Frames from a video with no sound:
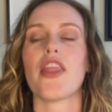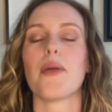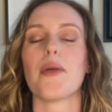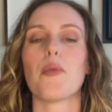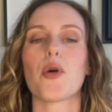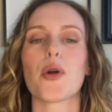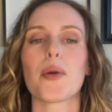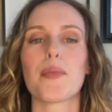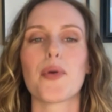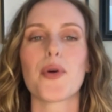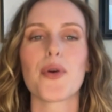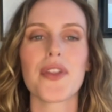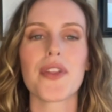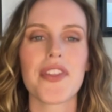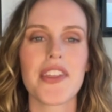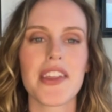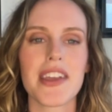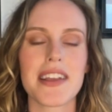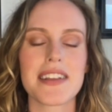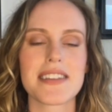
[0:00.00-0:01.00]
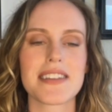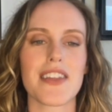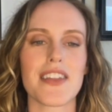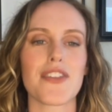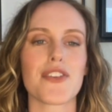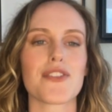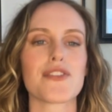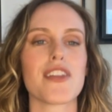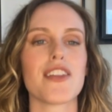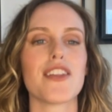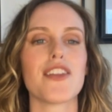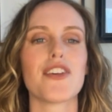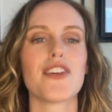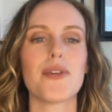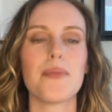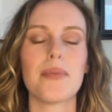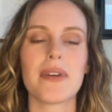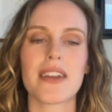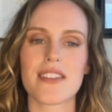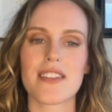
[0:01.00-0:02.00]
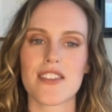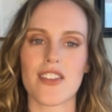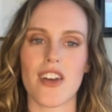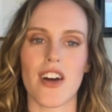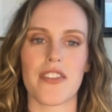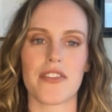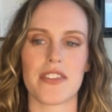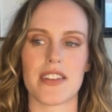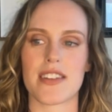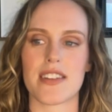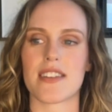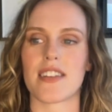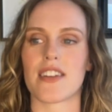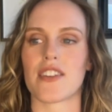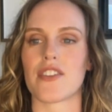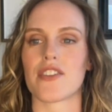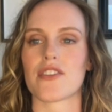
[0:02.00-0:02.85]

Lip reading: The more important thing is that there's a little bit of softness there.